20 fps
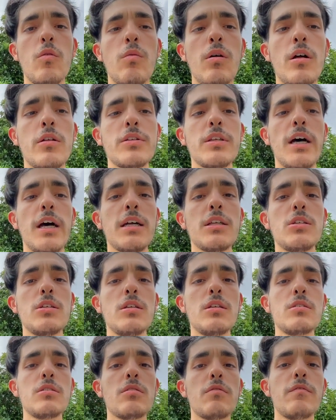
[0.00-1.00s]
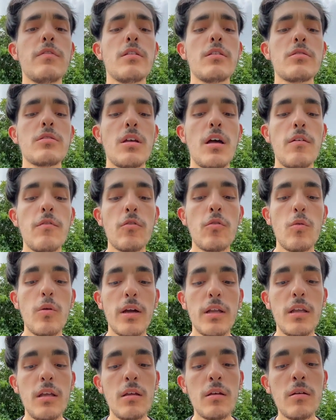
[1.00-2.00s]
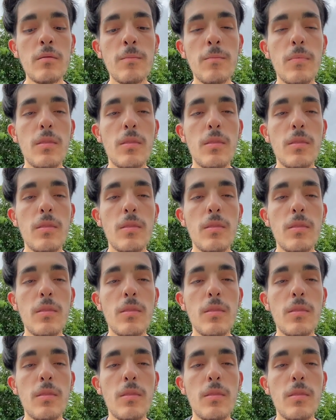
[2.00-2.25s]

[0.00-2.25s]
while Tai Chi is a philosophical idea.